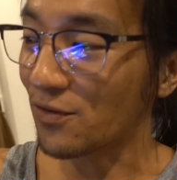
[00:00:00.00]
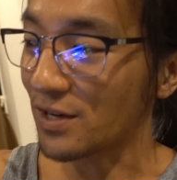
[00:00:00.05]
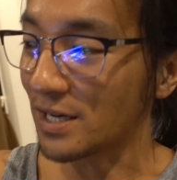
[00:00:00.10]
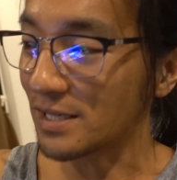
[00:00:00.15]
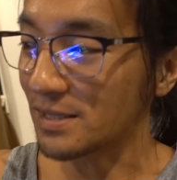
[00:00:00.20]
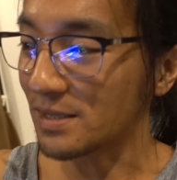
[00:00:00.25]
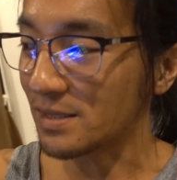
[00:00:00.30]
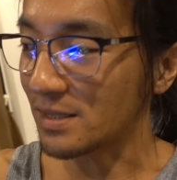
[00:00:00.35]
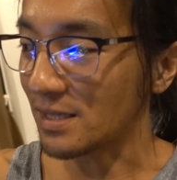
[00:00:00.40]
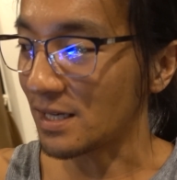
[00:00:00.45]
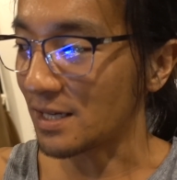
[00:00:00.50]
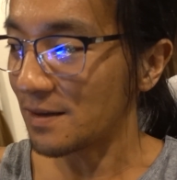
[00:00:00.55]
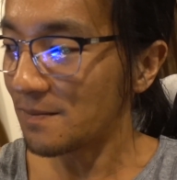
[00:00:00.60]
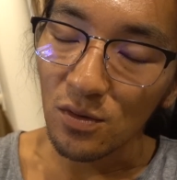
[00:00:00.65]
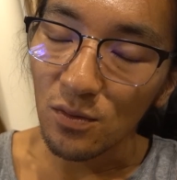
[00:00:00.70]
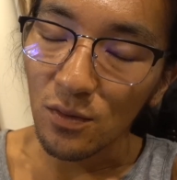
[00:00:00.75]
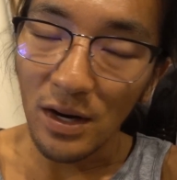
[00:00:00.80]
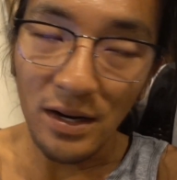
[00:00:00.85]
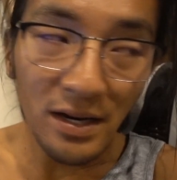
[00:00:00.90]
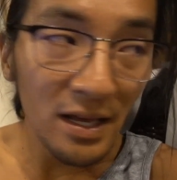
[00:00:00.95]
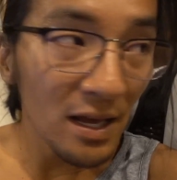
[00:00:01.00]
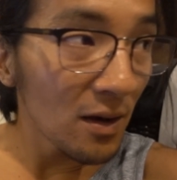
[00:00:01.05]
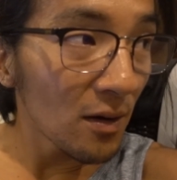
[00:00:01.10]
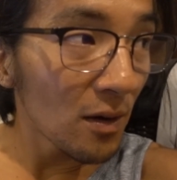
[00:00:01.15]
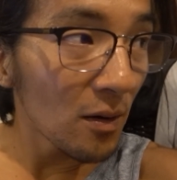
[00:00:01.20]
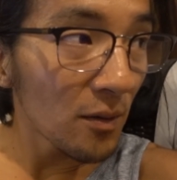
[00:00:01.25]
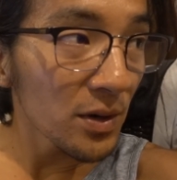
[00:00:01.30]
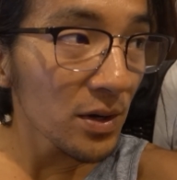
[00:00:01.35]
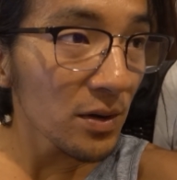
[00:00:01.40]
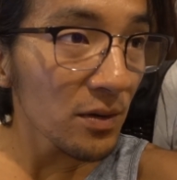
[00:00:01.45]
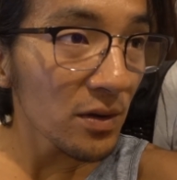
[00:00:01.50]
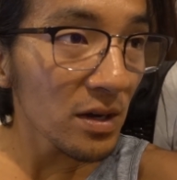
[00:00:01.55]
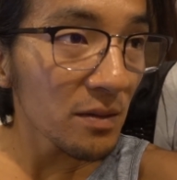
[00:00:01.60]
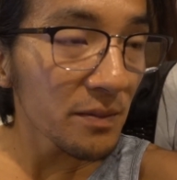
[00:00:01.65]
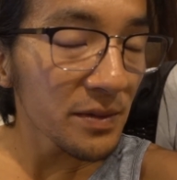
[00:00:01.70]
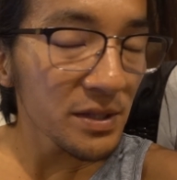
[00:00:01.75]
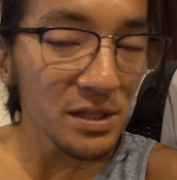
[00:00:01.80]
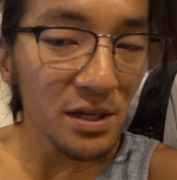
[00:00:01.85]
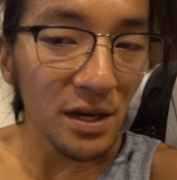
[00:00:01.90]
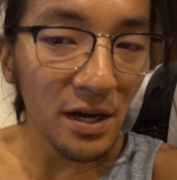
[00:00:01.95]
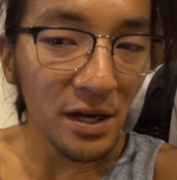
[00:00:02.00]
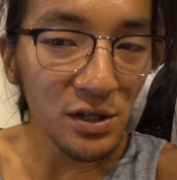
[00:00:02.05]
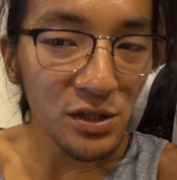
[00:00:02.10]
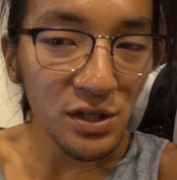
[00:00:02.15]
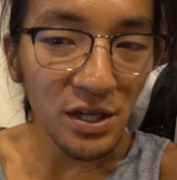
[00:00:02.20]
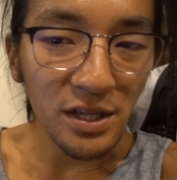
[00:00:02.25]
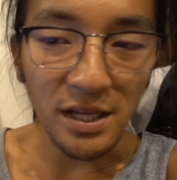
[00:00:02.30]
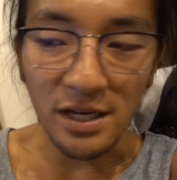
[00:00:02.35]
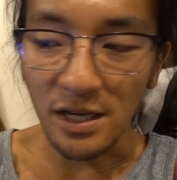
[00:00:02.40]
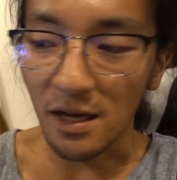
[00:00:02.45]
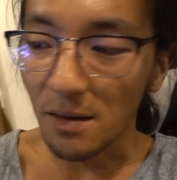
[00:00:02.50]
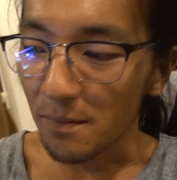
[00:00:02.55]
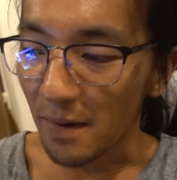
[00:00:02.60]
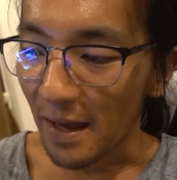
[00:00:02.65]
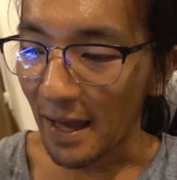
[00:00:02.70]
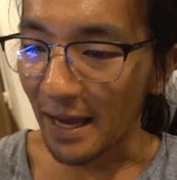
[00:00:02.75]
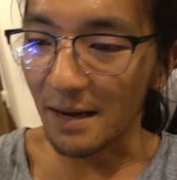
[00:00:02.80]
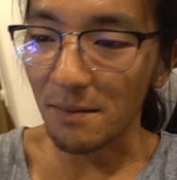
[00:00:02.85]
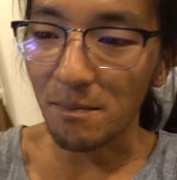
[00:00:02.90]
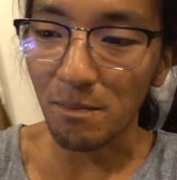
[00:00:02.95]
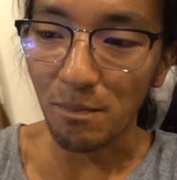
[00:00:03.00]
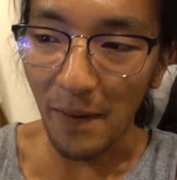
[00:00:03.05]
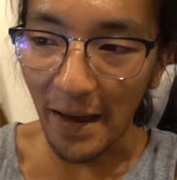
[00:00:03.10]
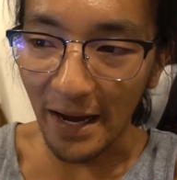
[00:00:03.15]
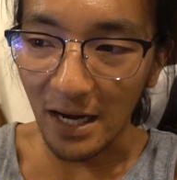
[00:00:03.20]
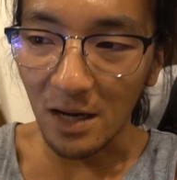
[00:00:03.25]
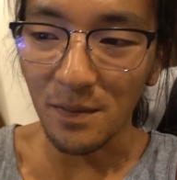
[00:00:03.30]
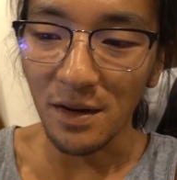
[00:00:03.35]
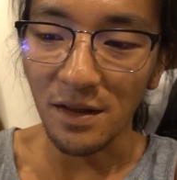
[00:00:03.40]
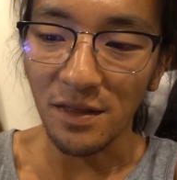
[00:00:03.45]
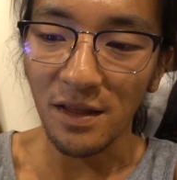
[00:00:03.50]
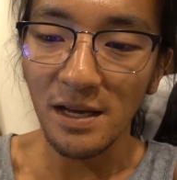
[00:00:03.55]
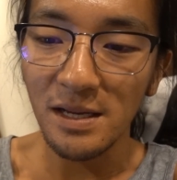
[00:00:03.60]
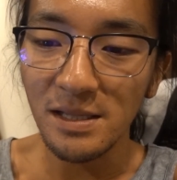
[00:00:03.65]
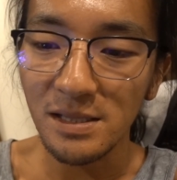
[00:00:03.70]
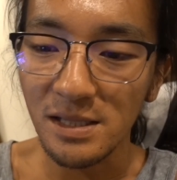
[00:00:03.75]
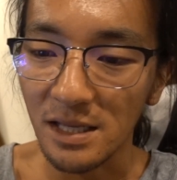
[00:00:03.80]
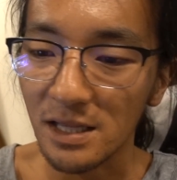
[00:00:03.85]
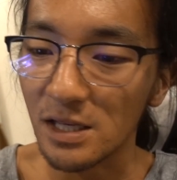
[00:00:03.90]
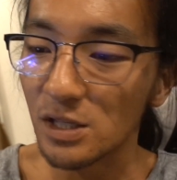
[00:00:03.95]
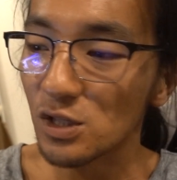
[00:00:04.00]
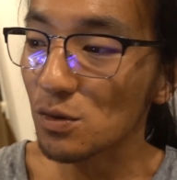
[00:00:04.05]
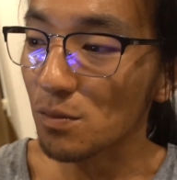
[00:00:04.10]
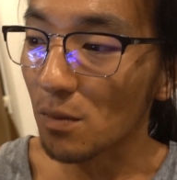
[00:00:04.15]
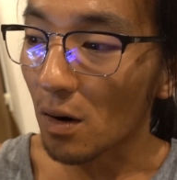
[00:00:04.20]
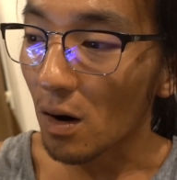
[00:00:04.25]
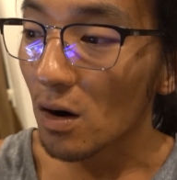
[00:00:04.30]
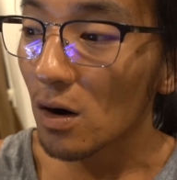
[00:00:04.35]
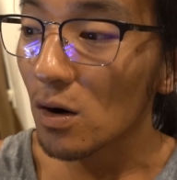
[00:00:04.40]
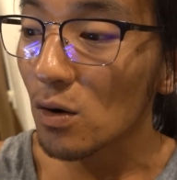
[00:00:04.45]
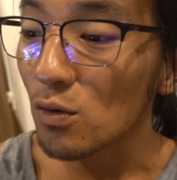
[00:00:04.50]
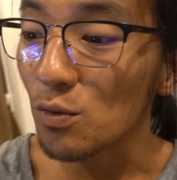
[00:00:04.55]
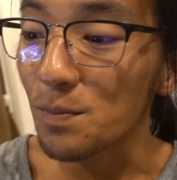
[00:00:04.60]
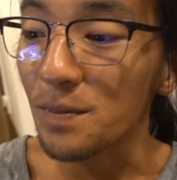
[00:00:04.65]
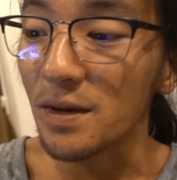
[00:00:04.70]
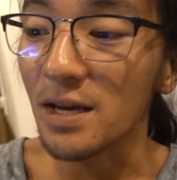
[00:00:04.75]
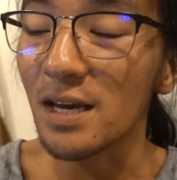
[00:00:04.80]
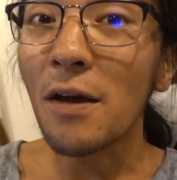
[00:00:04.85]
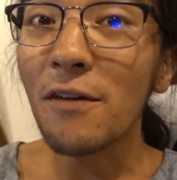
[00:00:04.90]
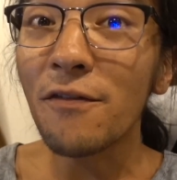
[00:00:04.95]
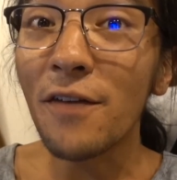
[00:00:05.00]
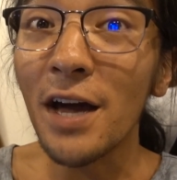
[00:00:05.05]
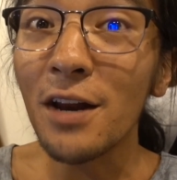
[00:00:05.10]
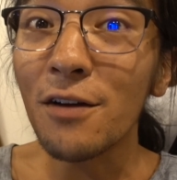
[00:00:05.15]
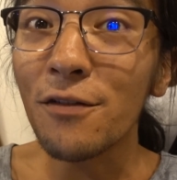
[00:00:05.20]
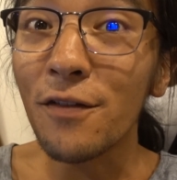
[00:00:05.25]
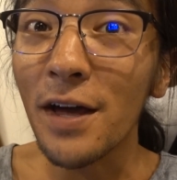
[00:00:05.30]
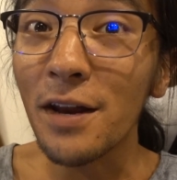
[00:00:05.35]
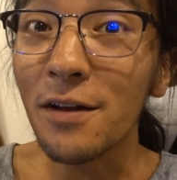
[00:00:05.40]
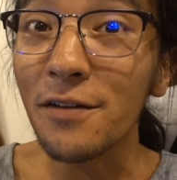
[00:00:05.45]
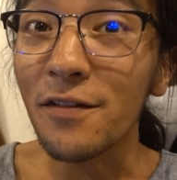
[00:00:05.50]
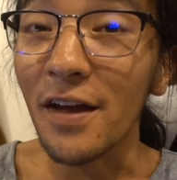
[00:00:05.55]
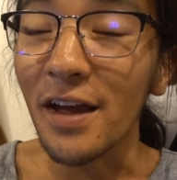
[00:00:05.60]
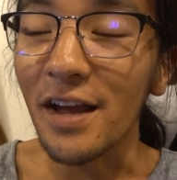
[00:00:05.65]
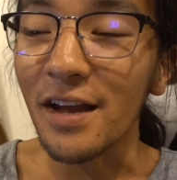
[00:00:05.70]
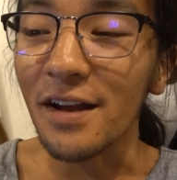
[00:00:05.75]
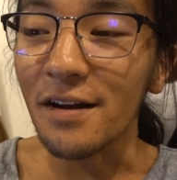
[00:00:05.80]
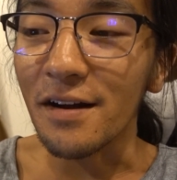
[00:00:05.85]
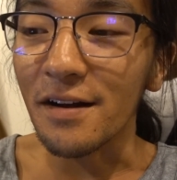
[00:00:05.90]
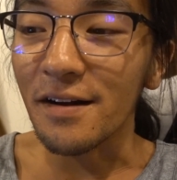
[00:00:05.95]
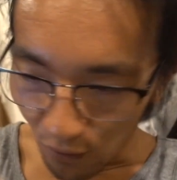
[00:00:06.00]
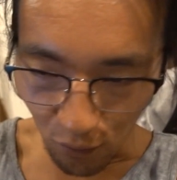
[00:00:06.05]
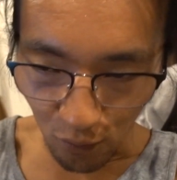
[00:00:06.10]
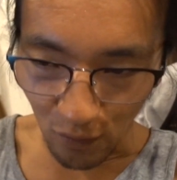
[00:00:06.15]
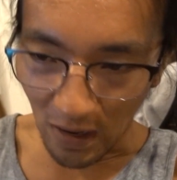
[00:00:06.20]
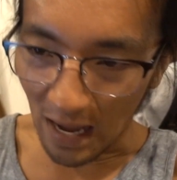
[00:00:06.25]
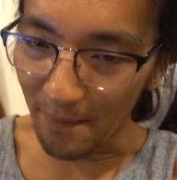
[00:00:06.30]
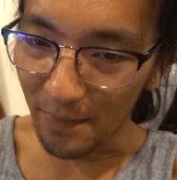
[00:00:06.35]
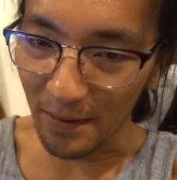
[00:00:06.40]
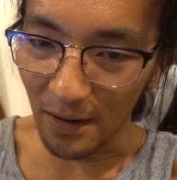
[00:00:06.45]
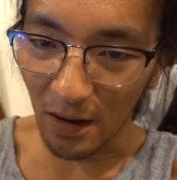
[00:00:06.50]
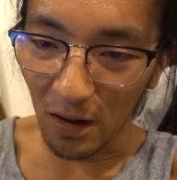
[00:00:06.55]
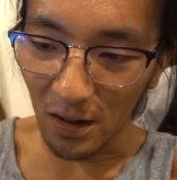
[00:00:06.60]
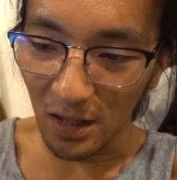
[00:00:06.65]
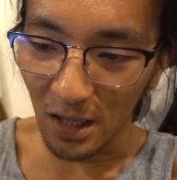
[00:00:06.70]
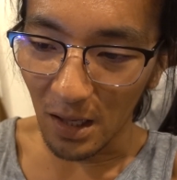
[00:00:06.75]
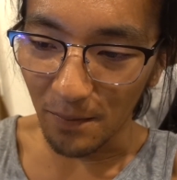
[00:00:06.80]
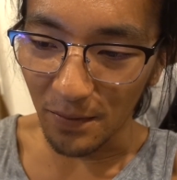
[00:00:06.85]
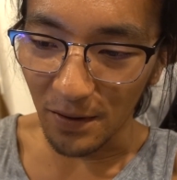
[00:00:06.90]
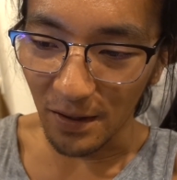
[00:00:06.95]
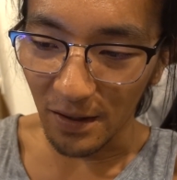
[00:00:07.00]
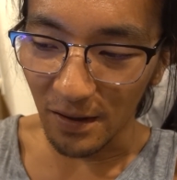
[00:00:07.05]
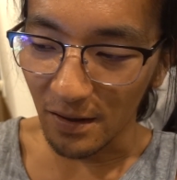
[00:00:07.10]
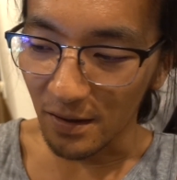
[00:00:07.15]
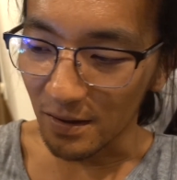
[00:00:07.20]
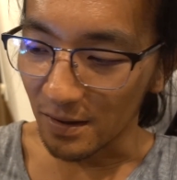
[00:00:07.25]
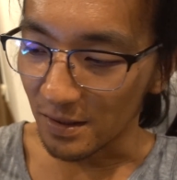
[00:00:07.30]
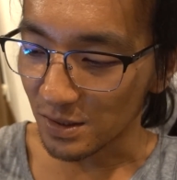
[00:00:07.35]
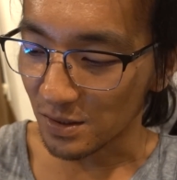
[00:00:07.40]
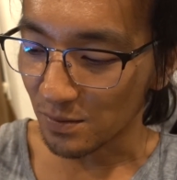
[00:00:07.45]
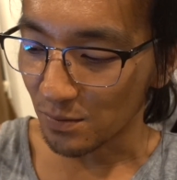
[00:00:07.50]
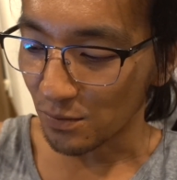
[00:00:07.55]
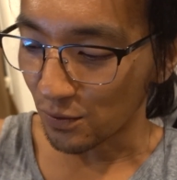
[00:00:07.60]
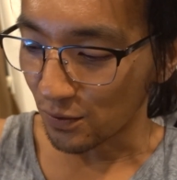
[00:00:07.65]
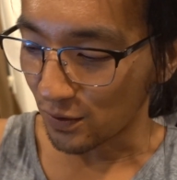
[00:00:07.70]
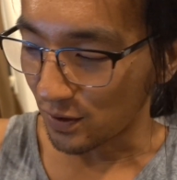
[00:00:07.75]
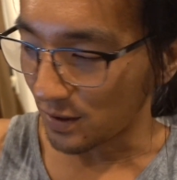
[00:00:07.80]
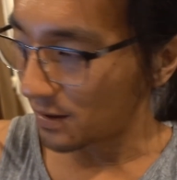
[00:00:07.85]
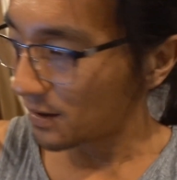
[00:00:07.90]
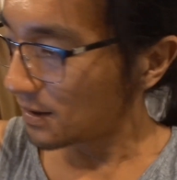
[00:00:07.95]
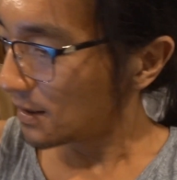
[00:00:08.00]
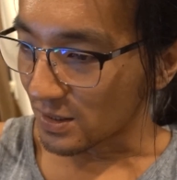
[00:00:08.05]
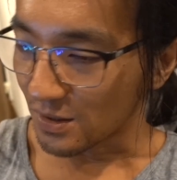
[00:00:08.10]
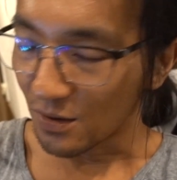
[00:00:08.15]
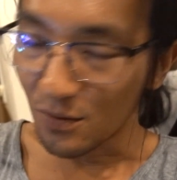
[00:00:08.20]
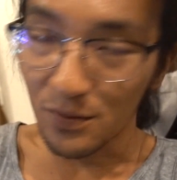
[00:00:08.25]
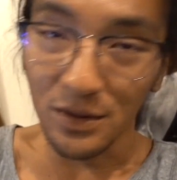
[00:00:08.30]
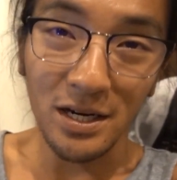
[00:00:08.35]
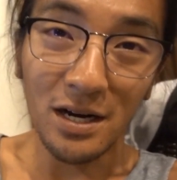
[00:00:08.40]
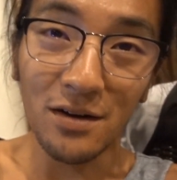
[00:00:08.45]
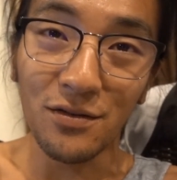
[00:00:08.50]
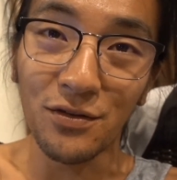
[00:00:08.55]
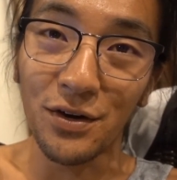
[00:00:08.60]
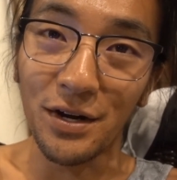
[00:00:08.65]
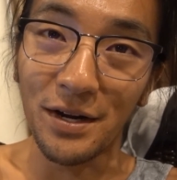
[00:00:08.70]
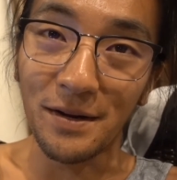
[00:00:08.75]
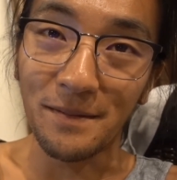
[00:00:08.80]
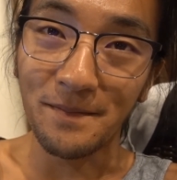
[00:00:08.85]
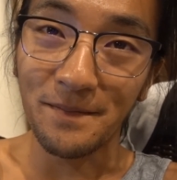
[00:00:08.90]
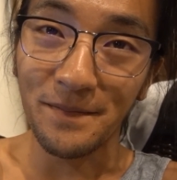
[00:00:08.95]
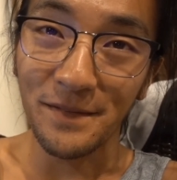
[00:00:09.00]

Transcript: for you guys to see it. Right now, I want to get a massage and then come back and pack all my things, and then tomorrow will be my final final day here. Wrap it all up here and personally. Still recovering.